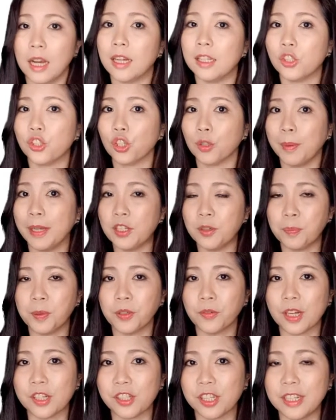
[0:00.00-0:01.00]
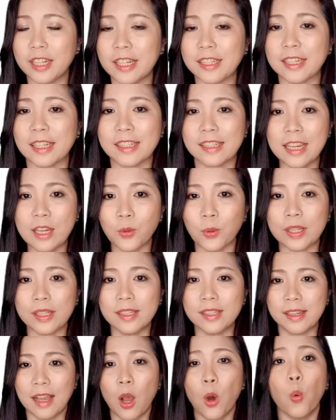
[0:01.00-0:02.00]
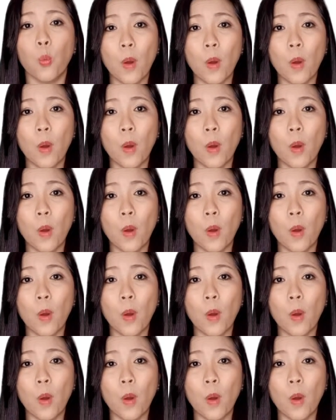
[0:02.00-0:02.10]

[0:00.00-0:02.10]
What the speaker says: A geometric progression is a sequence